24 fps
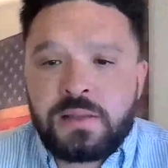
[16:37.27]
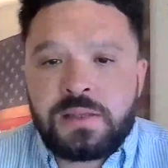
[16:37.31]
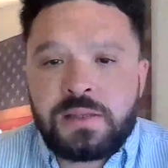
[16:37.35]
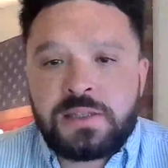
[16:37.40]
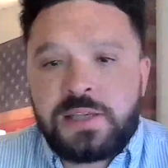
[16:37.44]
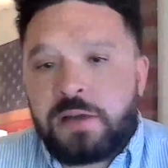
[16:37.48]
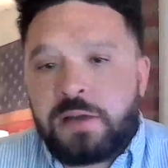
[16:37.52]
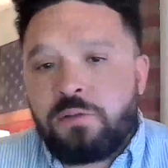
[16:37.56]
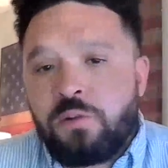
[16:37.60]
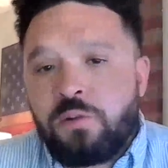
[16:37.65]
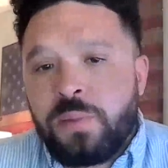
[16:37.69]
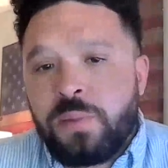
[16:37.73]
The
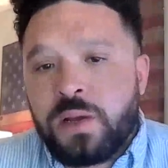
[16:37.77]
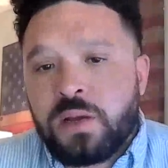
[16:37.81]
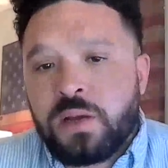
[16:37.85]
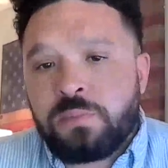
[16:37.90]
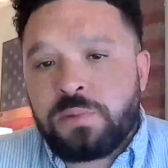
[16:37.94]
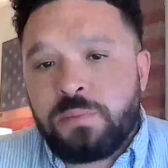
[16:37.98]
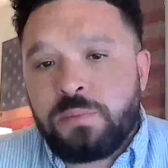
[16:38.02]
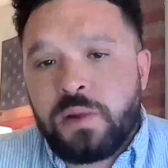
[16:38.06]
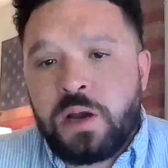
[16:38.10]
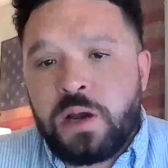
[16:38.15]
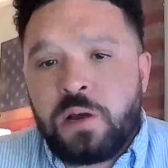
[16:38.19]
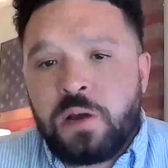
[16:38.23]
town will pick
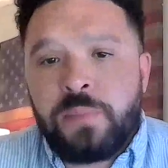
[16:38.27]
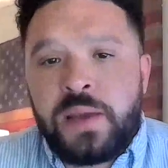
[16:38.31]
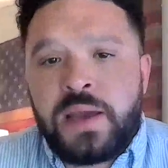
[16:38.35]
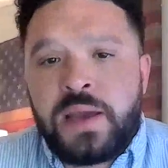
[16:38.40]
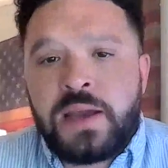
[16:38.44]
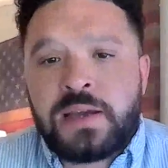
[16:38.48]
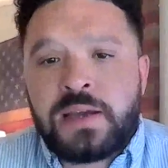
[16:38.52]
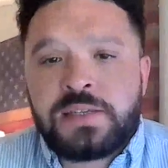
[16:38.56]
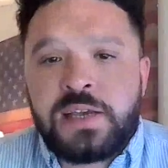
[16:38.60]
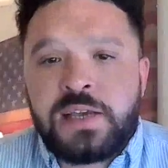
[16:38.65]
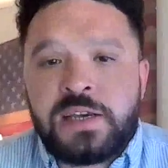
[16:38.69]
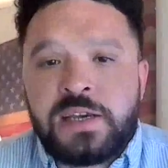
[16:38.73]
up the brown
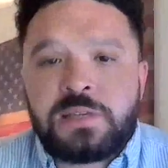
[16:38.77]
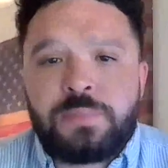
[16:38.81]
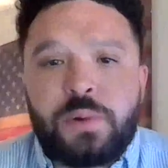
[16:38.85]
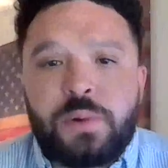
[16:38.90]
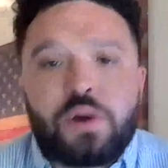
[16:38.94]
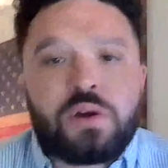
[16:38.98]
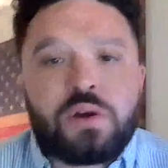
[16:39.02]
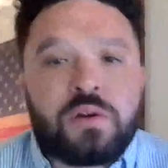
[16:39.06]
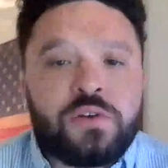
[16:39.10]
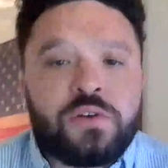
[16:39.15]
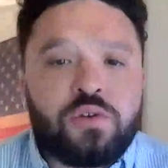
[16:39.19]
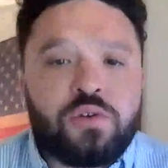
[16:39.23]
bags as a
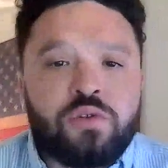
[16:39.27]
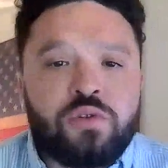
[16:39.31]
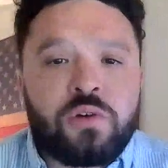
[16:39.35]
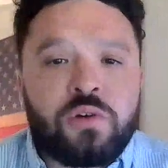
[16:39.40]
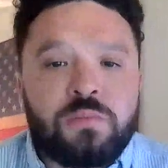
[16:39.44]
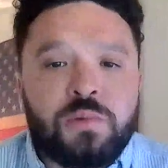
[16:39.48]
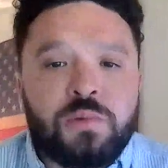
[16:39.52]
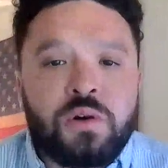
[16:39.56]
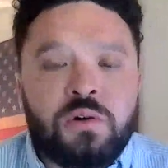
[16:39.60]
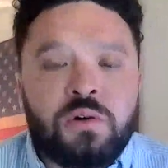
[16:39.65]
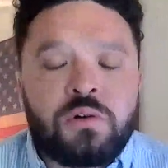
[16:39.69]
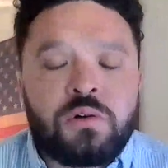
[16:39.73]
part of your
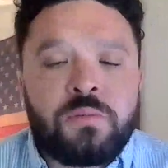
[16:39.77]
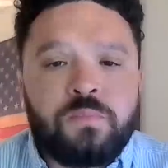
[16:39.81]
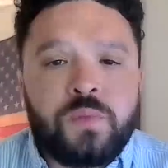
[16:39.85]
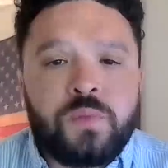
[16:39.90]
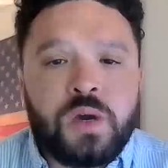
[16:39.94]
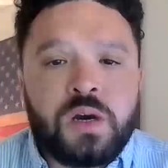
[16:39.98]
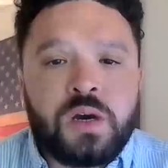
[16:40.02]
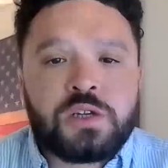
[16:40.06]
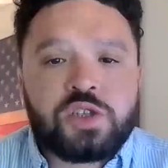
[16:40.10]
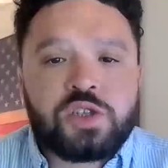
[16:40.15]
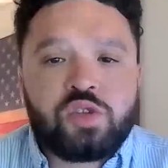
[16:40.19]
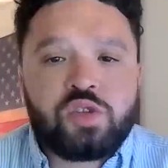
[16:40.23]
normal
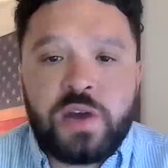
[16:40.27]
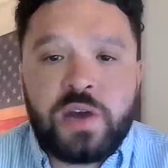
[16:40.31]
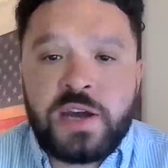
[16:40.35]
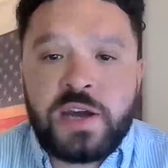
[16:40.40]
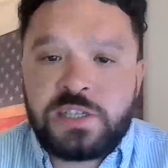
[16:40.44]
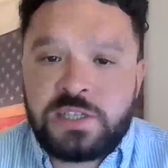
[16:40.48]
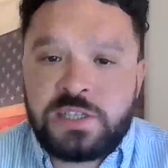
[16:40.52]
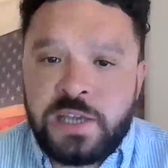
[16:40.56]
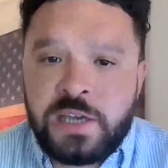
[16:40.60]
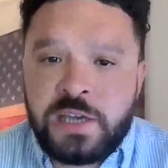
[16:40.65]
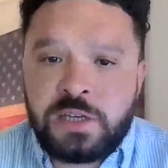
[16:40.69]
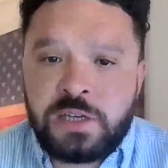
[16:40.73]

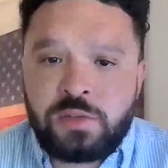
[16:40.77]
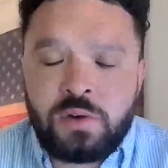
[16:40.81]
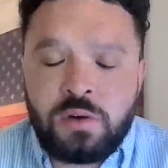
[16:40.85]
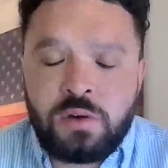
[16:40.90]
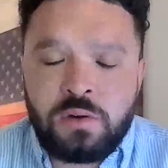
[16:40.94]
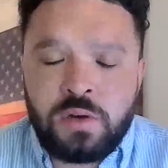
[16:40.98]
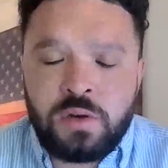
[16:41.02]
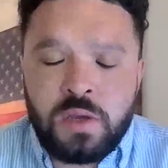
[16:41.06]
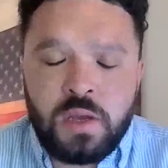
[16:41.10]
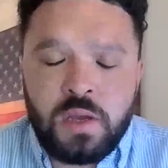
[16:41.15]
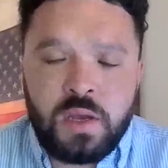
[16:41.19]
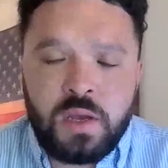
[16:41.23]
trash
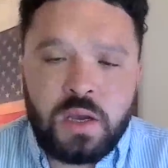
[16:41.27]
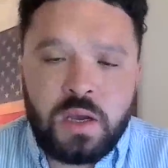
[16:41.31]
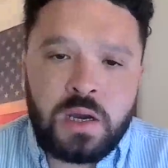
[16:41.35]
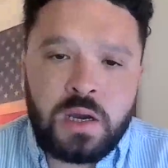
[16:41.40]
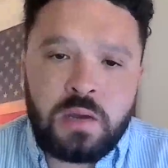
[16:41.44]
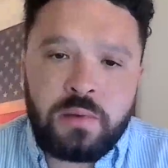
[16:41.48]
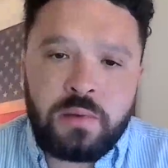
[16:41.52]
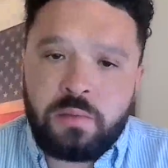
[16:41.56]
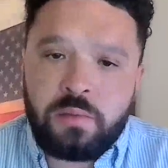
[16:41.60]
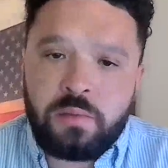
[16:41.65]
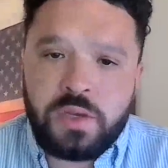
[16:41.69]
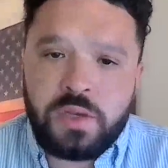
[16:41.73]
schedule,
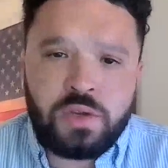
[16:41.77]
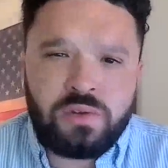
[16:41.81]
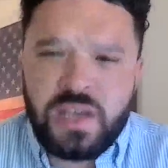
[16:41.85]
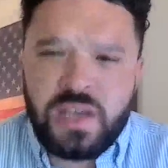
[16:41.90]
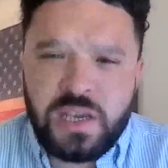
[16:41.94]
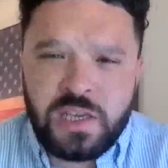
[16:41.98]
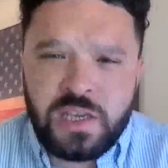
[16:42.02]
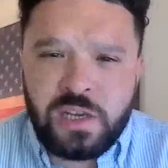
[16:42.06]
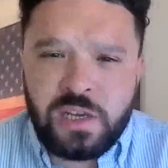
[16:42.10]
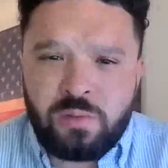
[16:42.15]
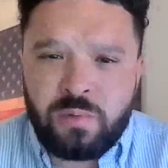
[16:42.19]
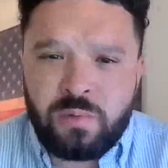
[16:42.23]
and we do
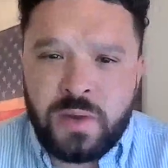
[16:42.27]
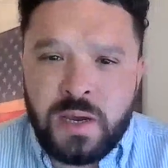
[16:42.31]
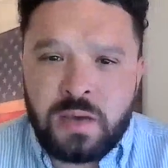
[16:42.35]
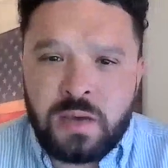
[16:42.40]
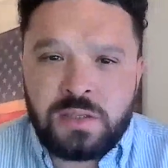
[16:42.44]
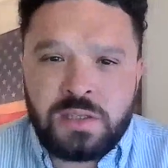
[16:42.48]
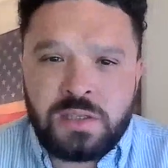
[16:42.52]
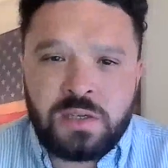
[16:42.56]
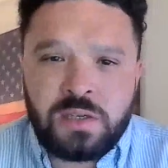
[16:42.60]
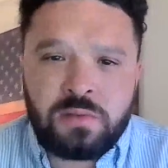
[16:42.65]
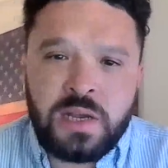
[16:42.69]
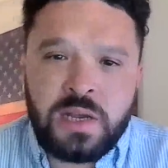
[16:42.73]
that year
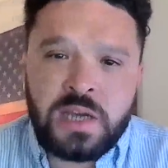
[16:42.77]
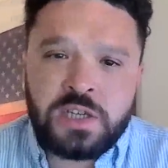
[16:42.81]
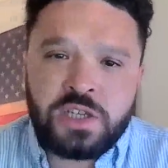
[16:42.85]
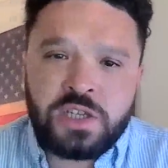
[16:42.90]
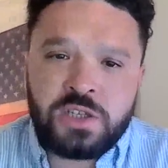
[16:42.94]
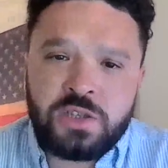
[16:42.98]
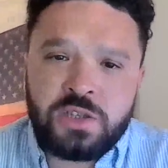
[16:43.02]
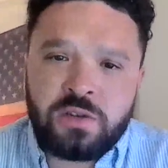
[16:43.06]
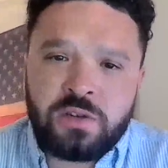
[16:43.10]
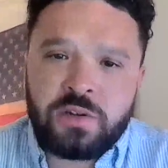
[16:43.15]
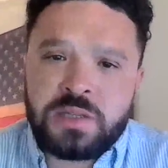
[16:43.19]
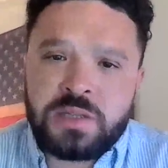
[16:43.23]
round. So not
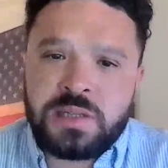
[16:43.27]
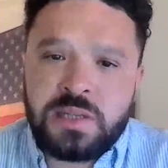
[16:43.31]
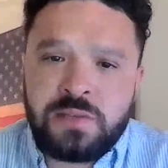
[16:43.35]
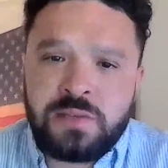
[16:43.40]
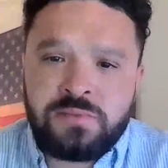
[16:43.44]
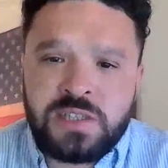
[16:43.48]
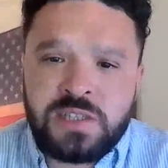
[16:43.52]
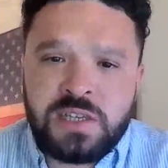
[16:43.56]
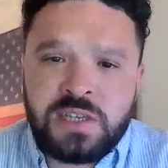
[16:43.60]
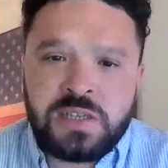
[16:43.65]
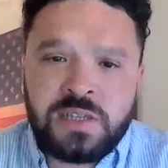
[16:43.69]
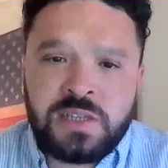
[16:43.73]
just during
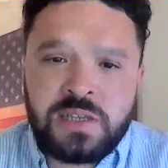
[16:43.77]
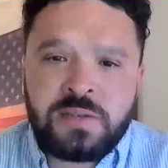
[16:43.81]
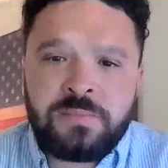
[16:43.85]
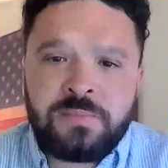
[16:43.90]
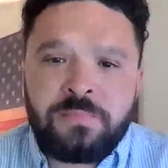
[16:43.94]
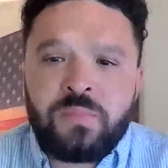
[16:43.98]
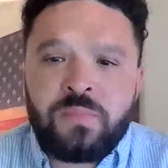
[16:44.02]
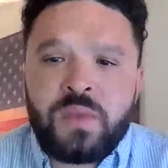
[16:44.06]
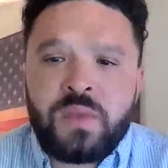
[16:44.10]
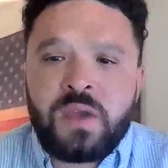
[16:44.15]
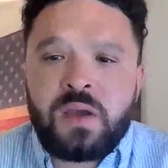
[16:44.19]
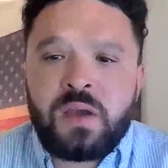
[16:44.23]
leaf
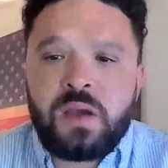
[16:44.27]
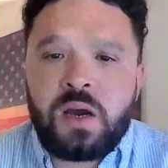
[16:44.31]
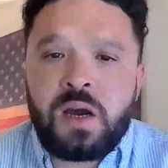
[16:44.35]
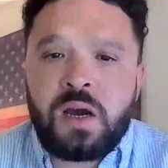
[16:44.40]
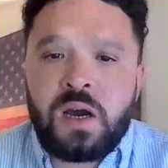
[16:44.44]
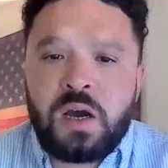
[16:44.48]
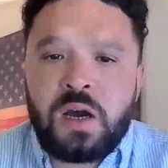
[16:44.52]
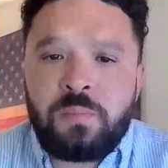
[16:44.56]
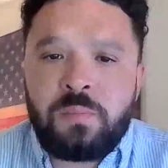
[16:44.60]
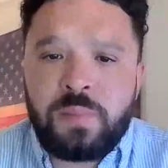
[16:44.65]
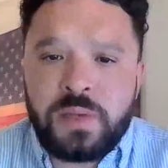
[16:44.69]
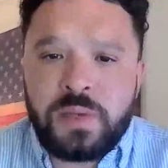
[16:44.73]
season,
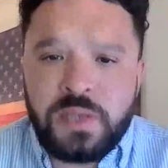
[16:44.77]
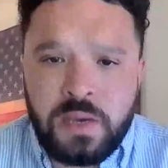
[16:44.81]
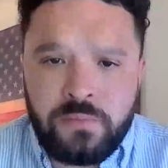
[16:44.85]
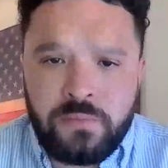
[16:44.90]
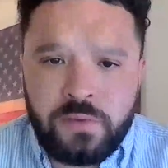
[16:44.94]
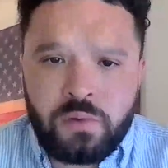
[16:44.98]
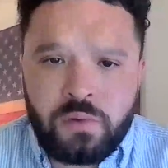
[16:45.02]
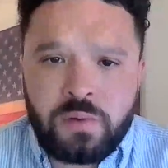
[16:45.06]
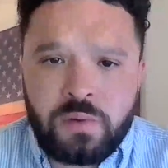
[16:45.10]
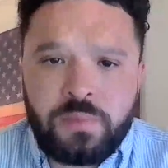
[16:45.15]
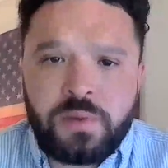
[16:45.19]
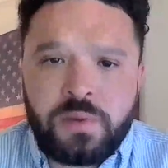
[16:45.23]
but yeah,
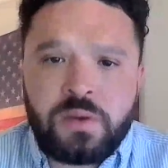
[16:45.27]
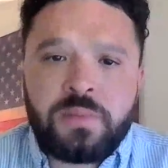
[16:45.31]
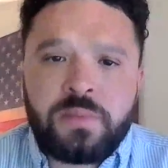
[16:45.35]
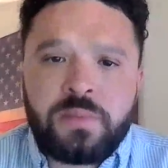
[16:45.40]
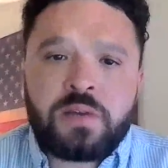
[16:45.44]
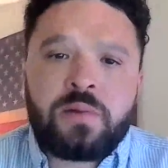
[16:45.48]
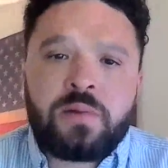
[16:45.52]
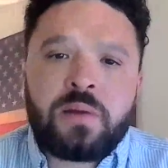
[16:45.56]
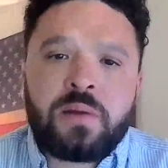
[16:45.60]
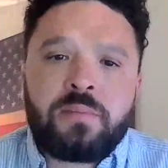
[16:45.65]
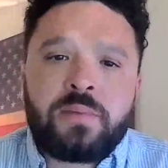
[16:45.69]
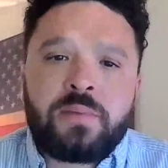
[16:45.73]
if you want to put them
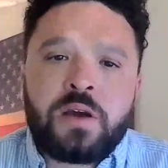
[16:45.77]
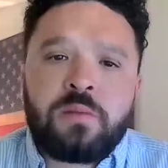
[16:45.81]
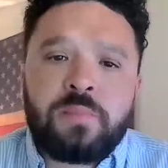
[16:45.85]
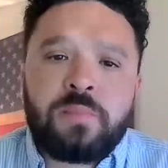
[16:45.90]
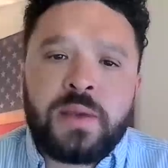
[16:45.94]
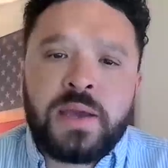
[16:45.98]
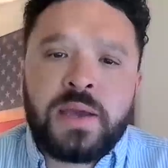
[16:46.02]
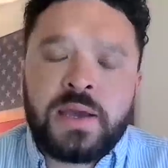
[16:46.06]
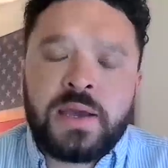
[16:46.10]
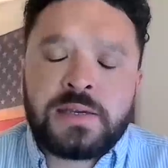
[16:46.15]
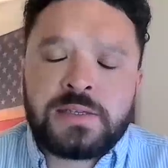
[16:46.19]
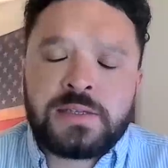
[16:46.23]
in the
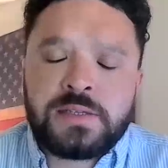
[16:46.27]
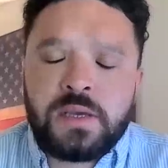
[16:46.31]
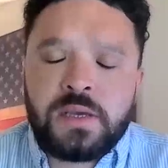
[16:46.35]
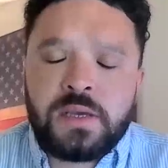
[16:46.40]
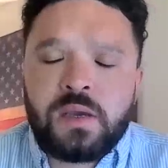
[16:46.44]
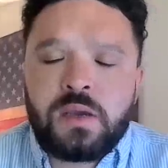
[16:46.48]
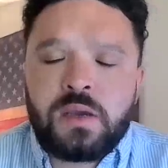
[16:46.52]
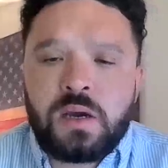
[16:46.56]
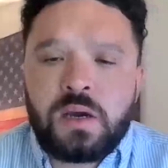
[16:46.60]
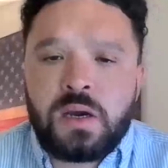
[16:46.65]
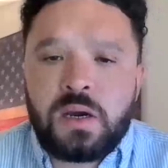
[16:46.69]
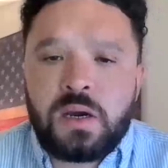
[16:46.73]
brown bags,
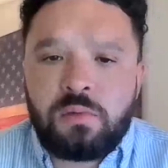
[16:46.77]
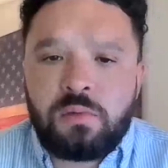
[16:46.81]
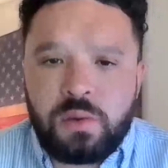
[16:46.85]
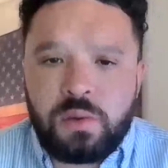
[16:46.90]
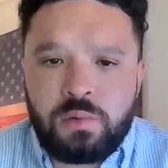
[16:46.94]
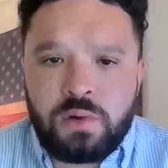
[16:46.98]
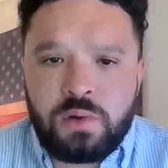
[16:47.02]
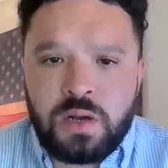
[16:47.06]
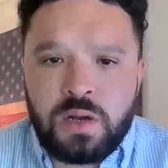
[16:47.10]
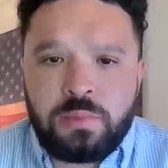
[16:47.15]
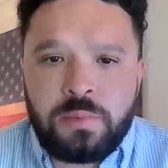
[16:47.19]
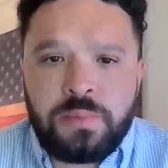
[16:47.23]

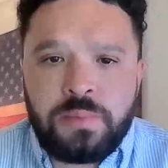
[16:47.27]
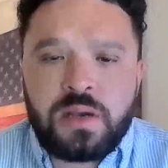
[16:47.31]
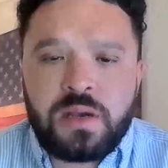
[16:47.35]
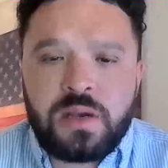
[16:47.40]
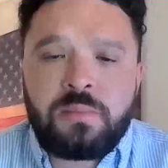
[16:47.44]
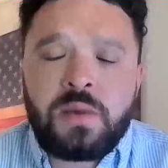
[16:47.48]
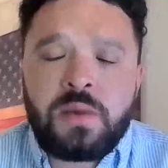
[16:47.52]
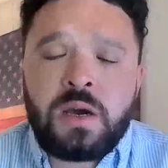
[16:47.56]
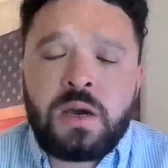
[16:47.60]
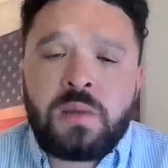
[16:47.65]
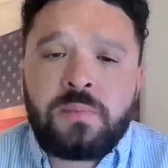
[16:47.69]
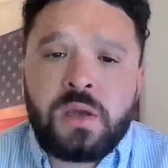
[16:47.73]
we will come and pick
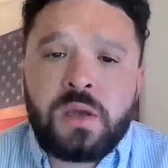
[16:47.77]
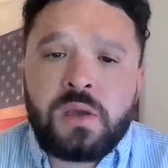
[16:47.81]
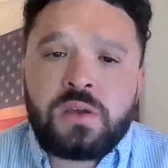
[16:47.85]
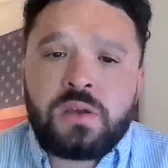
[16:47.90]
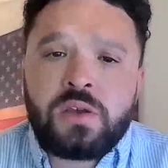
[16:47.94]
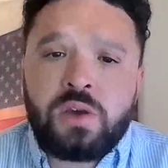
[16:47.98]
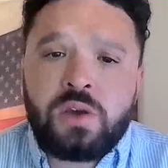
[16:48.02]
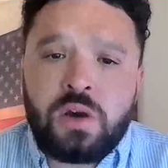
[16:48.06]
them up.